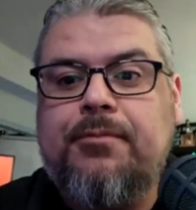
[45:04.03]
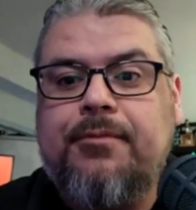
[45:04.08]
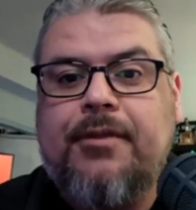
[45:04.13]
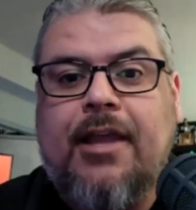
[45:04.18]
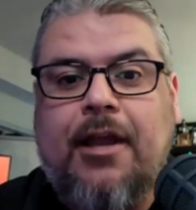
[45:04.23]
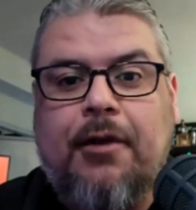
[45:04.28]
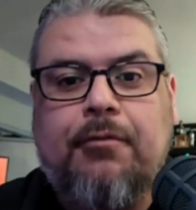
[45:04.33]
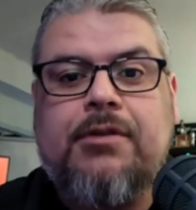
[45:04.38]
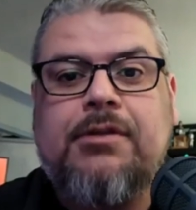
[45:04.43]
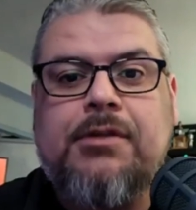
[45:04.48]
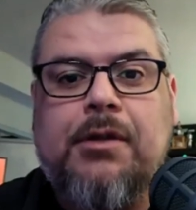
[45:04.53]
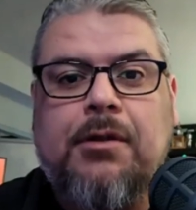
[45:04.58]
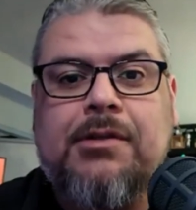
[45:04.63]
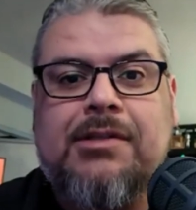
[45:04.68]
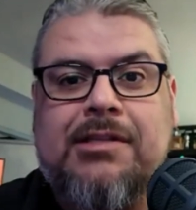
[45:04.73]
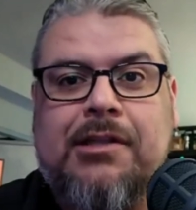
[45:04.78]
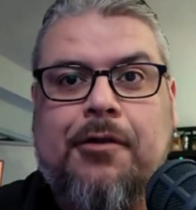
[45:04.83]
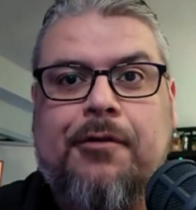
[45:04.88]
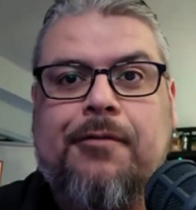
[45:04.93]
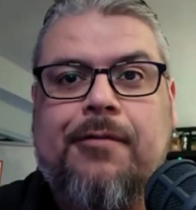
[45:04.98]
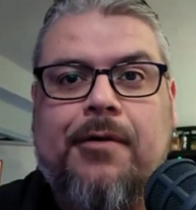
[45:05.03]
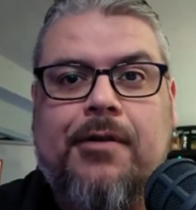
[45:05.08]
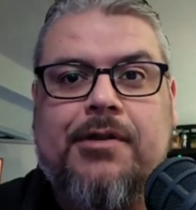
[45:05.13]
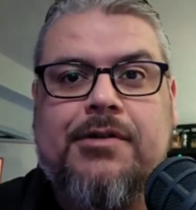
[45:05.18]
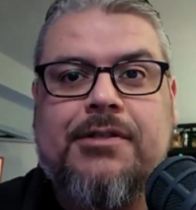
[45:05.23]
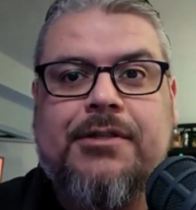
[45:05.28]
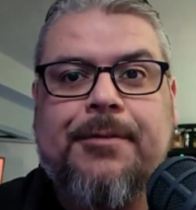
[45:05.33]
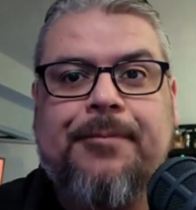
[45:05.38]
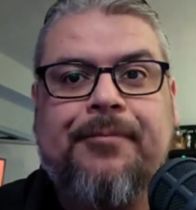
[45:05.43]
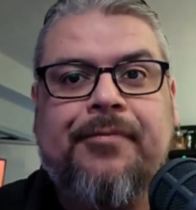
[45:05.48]
get results there
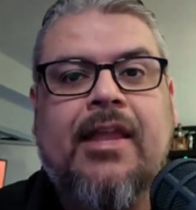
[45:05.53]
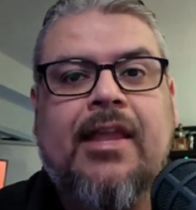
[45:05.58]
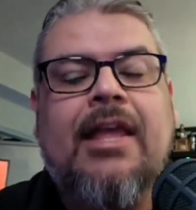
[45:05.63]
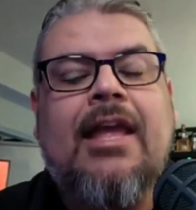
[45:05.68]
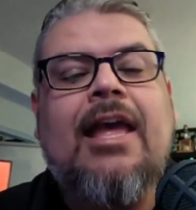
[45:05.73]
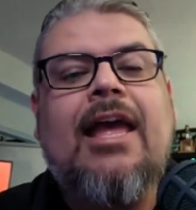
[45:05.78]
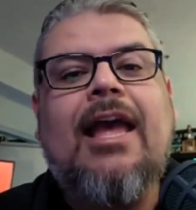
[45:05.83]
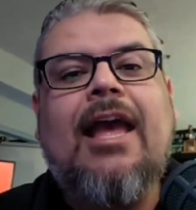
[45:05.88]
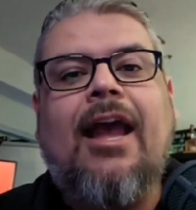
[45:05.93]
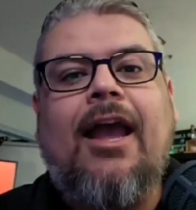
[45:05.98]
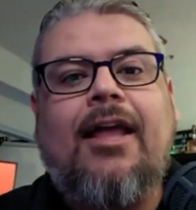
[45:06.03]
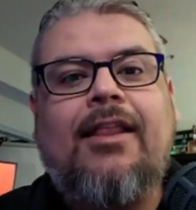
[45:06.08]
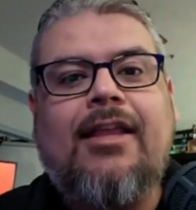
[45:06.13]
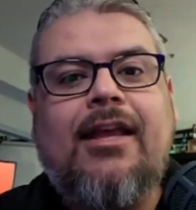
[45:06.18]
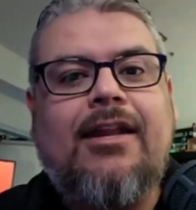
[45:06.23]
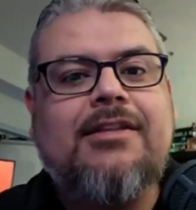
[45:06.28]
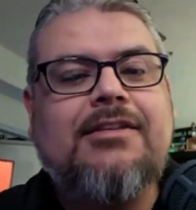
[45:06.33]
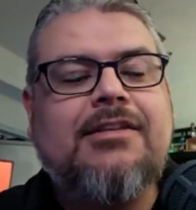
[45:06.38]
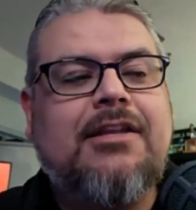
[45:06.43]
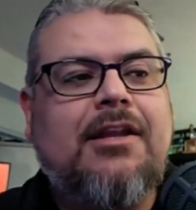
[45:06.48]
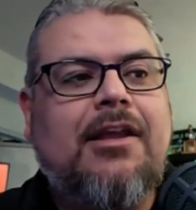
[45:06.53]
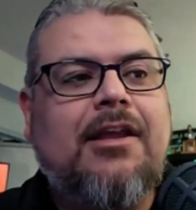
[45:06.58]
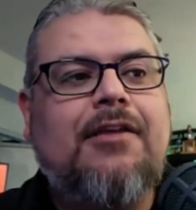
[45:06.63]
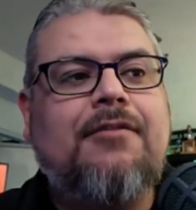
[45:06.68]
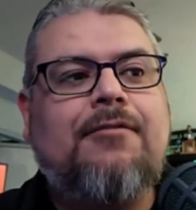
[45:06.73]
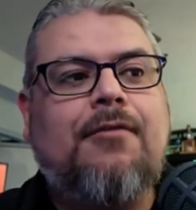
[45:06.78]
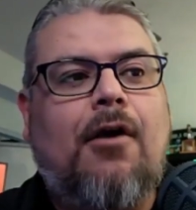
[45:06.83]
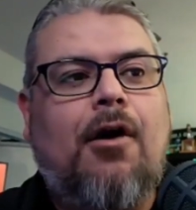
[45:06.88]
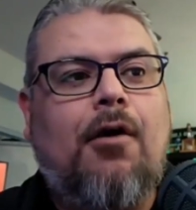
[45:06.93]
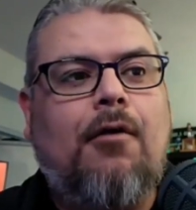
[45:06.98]
first. And then it's going to
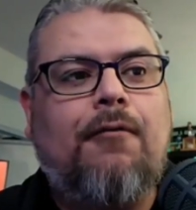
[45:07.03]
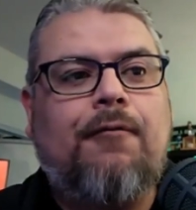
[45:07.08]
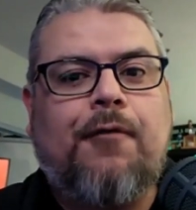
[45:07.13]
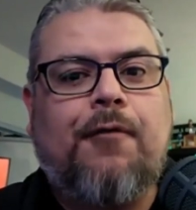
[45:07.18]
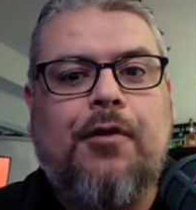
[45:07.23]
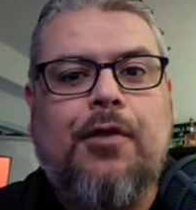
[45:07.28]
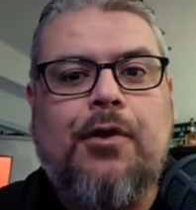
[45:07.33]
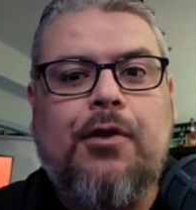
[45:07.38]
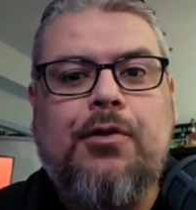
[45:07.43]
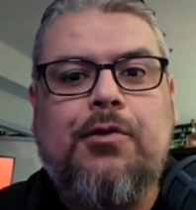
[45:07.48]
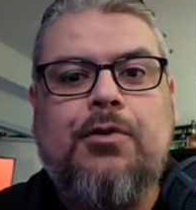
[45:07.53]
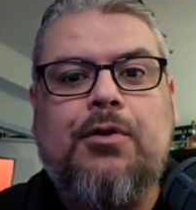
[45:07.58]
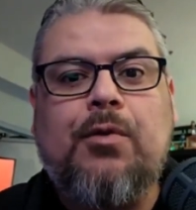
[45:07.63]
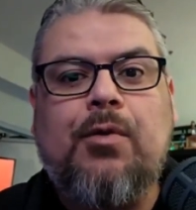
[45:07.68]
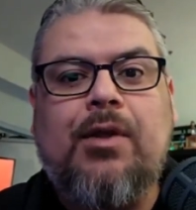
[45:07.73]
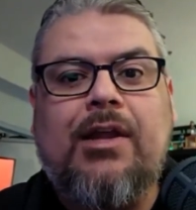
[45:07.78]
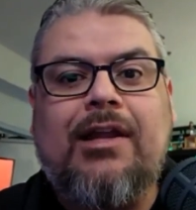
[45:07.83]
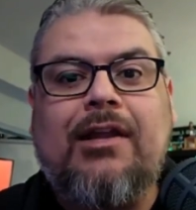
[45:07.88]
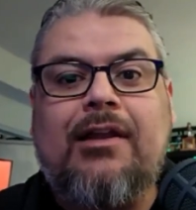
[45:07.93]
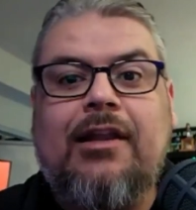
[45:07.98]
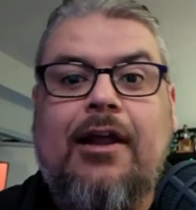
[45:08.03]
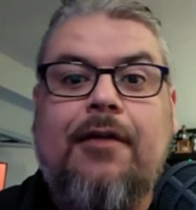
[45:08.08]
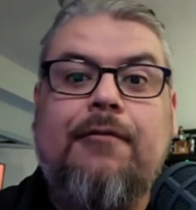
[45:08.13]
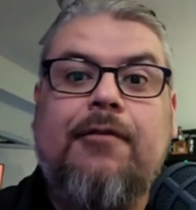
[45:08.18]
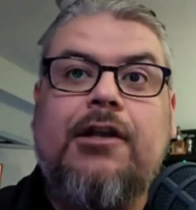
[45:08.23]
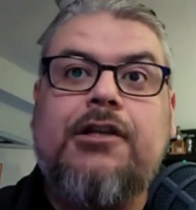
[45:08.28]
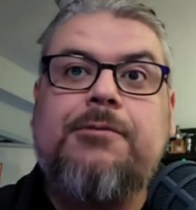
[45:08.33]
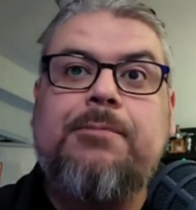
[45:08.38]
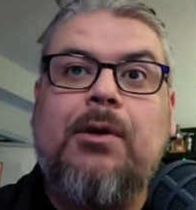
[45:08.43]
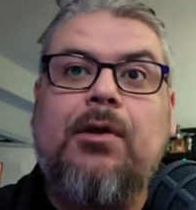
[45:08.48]
evolve for you to doing
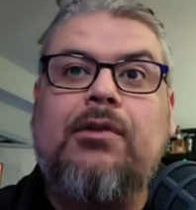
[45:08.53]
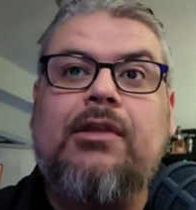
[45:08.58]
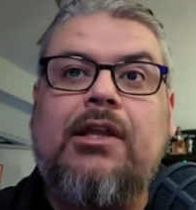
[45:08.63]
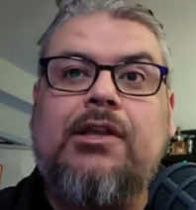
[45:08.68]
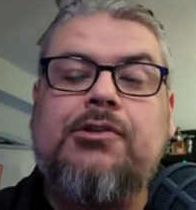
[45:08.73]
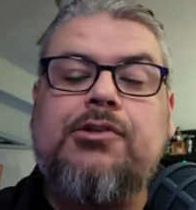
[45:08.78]
leverage building.